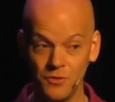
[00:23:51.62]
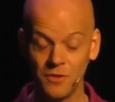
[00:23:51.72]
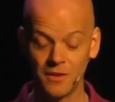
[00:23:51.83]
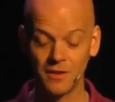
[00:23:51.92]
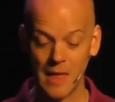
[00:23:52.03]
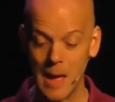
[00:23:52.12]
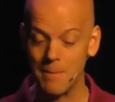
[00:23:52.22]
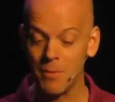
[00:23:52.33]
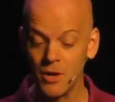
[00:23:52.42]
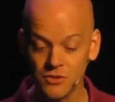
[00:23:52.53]
you think
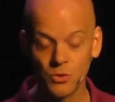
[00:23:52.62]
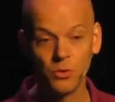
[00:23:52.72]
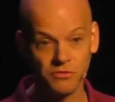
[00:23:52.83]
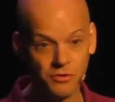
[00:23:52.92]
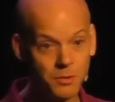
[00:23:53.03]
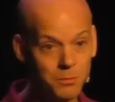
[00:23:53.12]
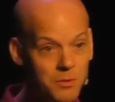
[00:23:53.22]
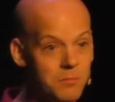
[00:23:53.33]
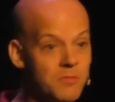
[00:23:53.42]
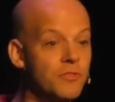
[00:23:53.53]
that might cause you
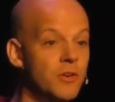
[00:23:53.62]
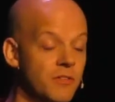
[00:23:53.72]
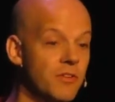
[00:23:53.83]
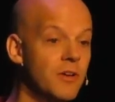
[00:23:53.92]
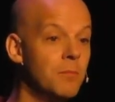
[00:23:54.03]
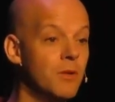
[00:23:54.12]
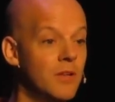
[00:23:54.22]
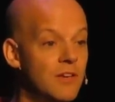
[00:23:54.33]
problems, for example,